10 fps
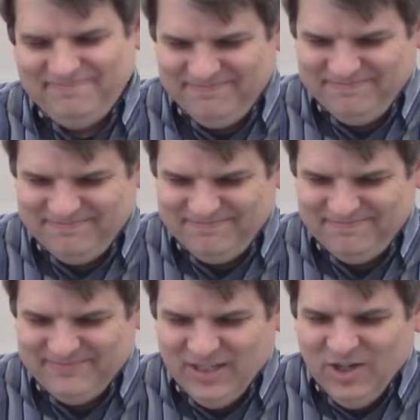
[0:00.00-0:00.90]
Hmm.
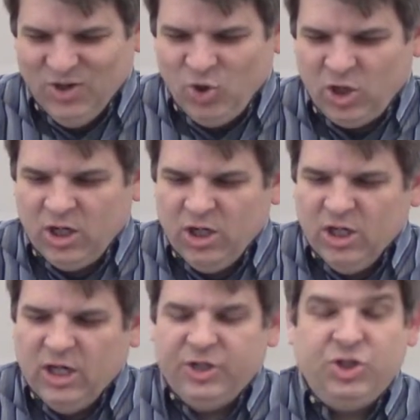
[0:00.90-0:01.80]

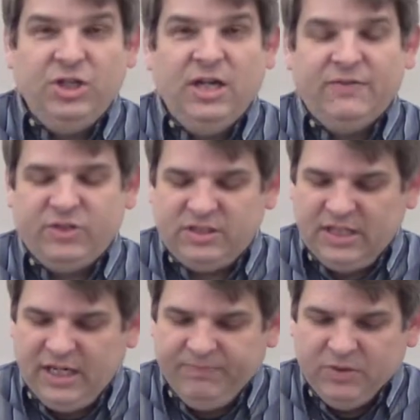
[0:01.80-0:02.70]
Or I shouldn't have to
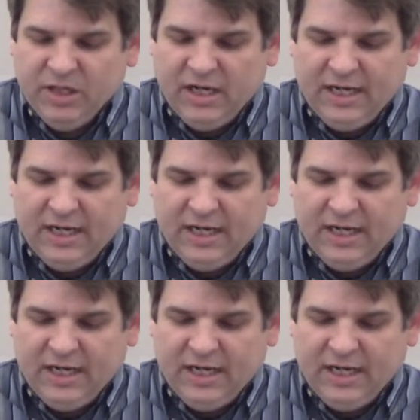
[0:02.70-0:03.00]
say,